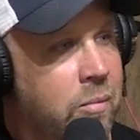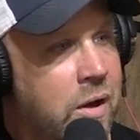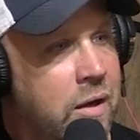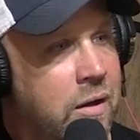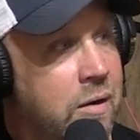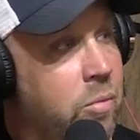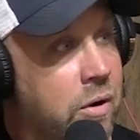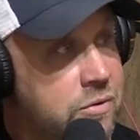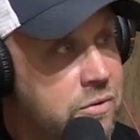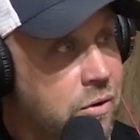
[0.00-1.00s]
of mine, and he
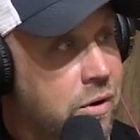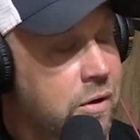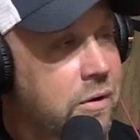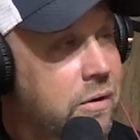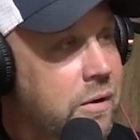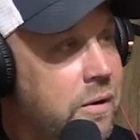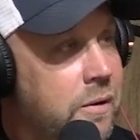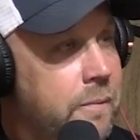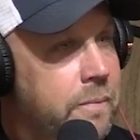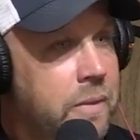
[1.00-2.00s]
brought his daughter,
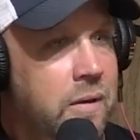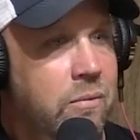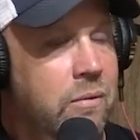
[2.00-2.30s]
and